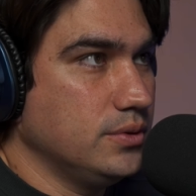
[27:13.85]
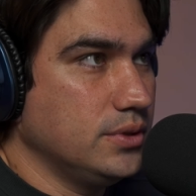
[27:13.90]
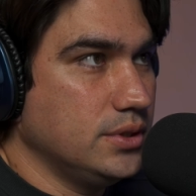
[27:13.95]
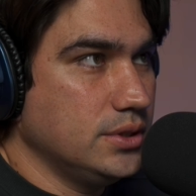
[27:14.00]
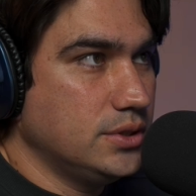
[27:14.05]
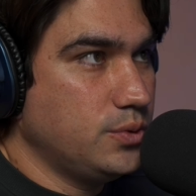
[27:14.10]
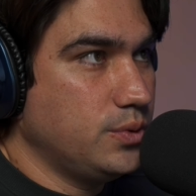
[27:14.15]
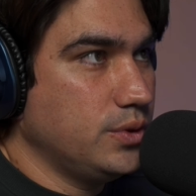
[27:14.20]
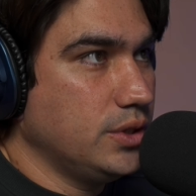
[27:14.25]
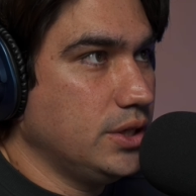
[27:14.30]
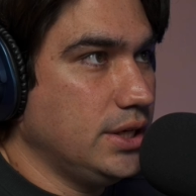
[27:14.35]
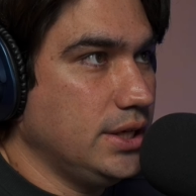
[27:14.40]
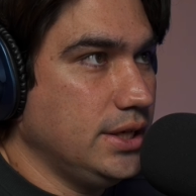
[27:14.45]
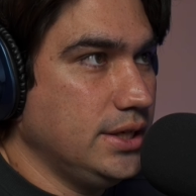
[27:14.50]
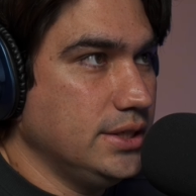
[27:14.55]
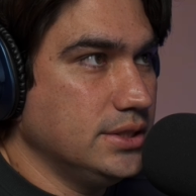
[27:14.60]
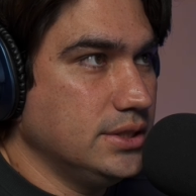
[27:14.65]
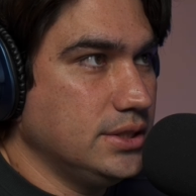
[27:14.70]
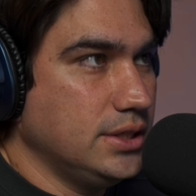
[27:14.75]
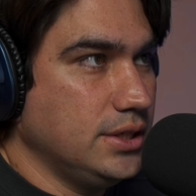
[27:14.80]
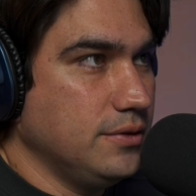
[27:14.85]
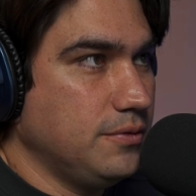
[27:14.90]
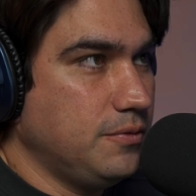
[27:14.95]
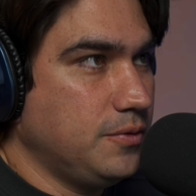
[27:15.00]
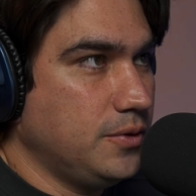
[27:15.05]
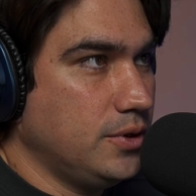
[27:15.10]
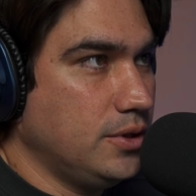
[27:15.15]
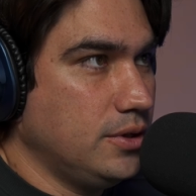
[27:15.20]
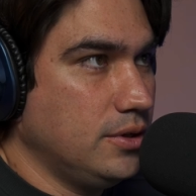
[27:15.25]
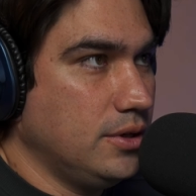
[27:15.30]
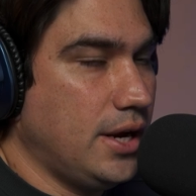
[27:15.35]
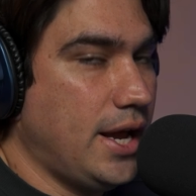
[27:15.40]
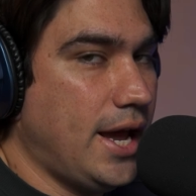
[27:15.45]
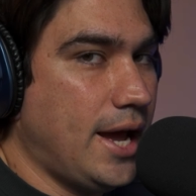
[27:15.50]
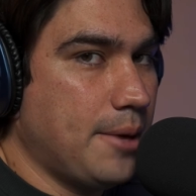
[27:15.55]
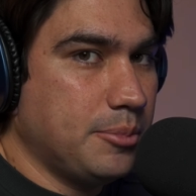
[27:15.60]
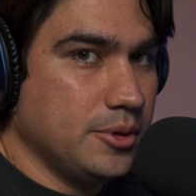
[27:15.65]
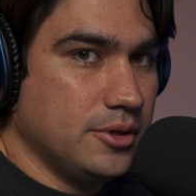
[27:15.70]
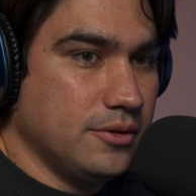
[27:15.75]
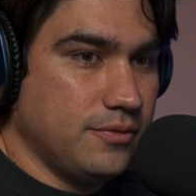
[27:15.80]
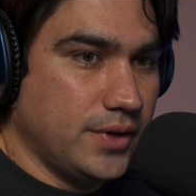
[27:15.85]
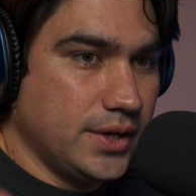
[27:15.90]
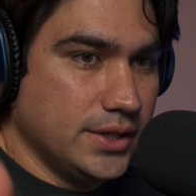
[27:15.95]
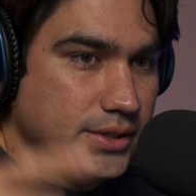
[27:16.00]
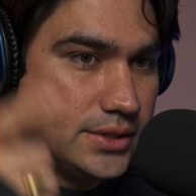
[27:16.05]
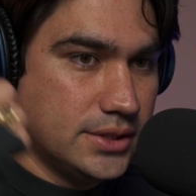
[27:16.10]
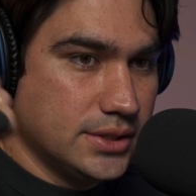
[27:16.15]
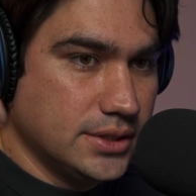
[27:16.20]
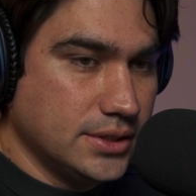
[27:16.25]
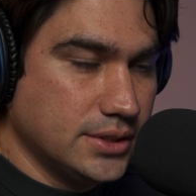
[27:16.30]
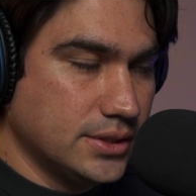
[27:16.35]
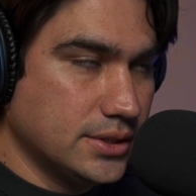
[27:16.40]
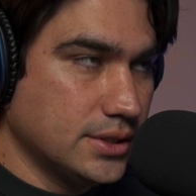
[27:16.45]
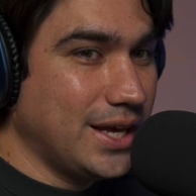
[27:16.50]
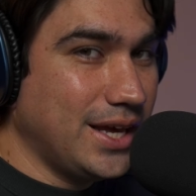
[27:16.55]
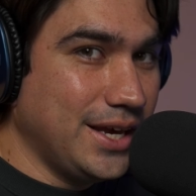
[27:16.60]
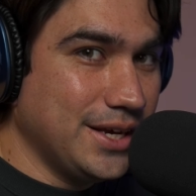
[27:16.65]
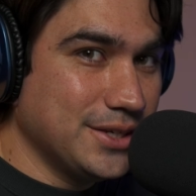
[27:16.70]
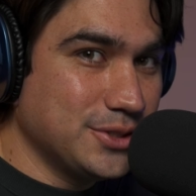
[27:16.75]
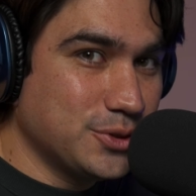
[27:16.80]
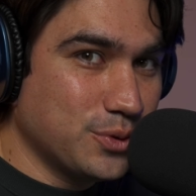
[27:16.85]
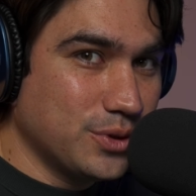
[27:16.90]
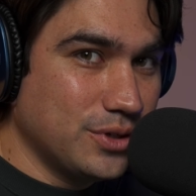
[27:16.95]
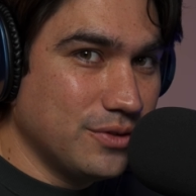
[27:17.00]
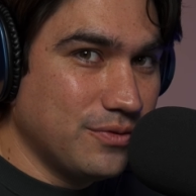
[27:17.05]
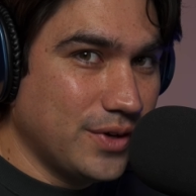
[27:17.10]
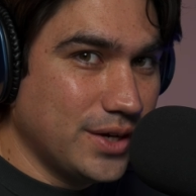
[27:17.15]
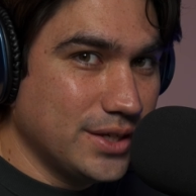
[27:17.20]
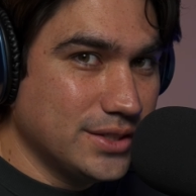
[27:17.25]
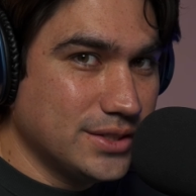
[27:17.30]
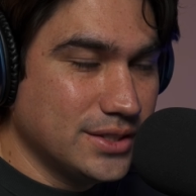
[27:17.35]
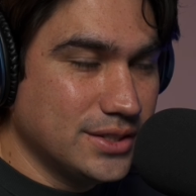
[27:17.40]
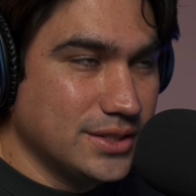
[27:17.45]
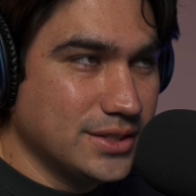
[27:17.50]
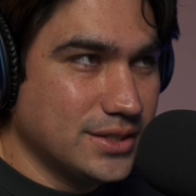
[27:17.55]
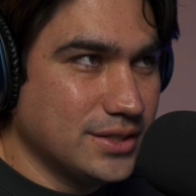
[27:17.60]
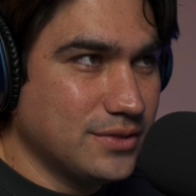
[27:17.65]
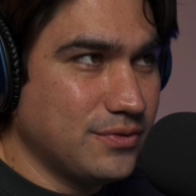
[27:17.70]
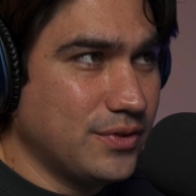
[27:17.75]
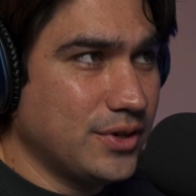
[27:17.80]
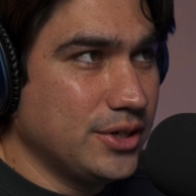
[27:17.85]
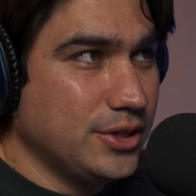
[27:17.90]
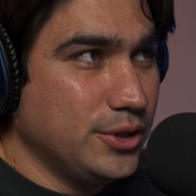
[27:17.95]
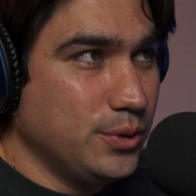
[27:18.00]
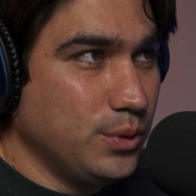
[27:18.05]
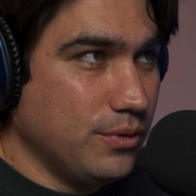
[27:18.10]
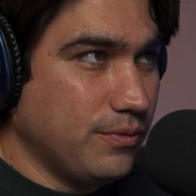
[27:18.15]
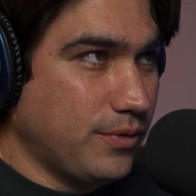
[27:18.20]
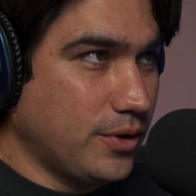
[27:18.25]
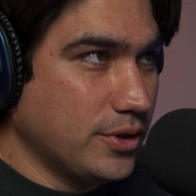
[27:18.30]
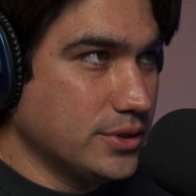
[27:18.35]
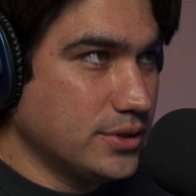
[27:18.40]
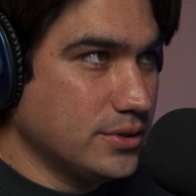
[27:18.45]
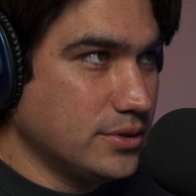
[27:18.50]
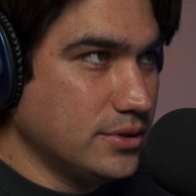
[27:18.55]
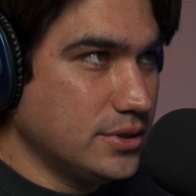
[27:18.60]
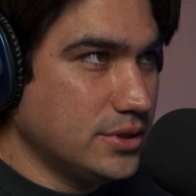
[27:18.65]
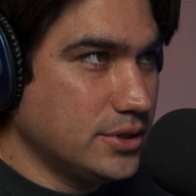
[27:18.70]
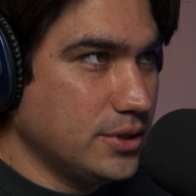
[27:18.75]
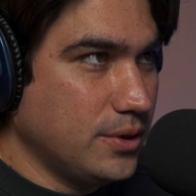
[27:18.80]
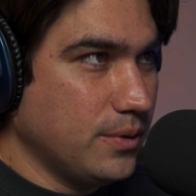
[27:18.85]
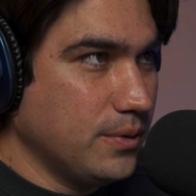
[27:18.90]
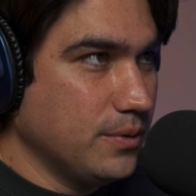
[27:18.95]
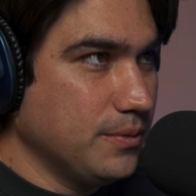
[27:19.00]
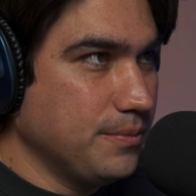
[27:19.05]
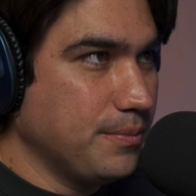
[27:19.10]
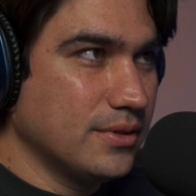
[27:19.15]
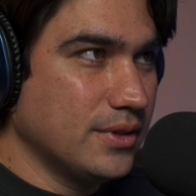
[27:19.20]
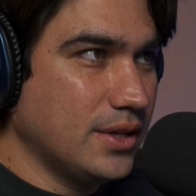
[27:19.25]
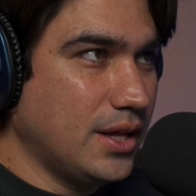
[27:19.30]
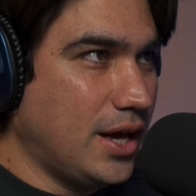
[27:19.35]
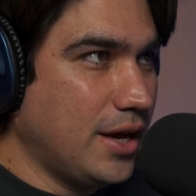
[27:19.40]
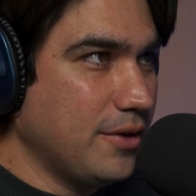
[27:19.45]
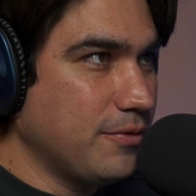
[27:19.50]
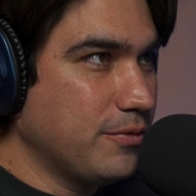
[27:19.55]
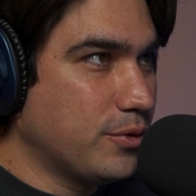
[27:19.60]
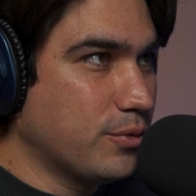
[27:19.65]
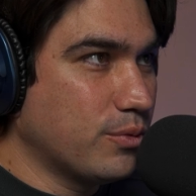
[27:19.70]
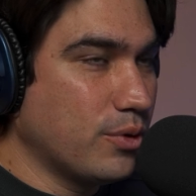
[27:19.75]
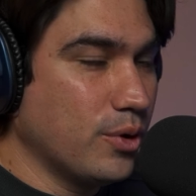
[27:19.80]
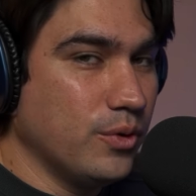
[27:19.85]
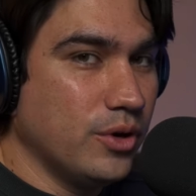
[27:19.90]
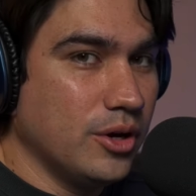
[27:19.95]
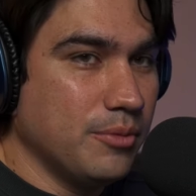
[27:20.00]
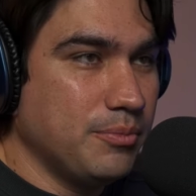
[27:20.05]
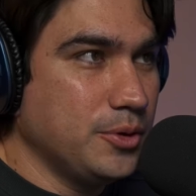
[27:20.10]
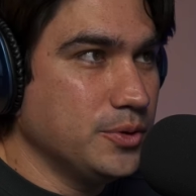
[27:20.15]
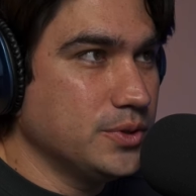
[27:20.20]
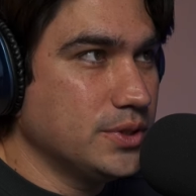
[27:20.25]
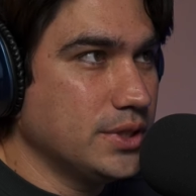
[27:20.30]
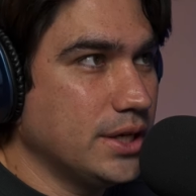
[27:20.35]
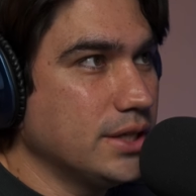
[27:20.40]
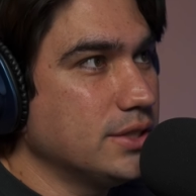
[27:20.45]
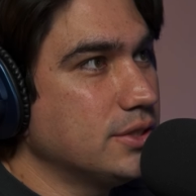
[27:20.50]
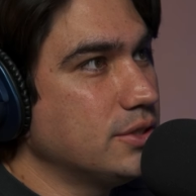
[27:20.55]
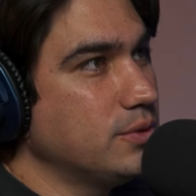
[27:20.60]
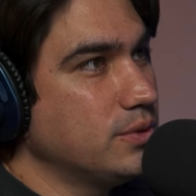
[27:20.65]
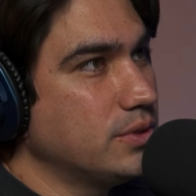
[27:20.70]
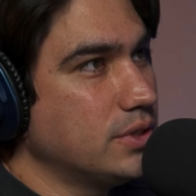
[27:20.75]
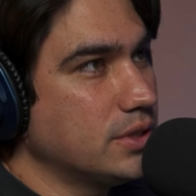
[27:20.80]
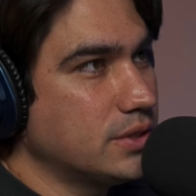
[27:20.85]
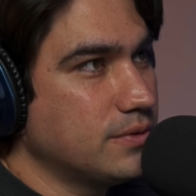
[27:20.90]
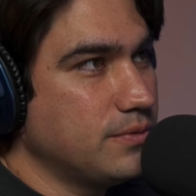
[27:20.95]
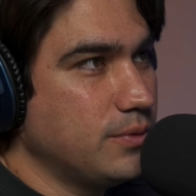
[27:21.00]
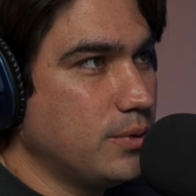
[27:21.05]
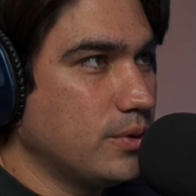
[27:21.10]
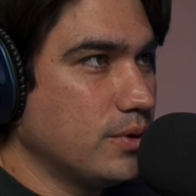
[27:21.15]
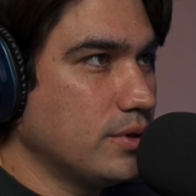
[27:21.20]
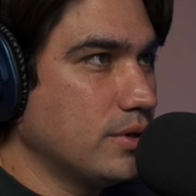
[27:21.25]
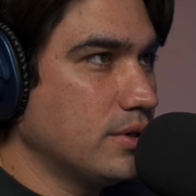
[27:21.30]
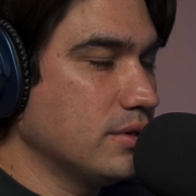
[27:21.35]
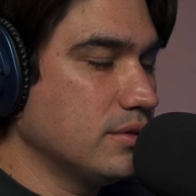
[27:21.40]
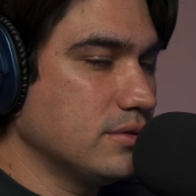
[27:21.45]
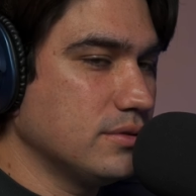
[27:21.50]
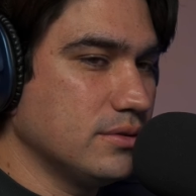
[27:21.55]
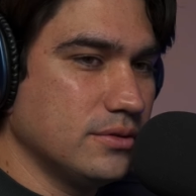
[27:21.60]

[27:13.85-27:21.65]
It's really easy for Apple devices, Android devices. It's very universal. So I've grown up using H.264.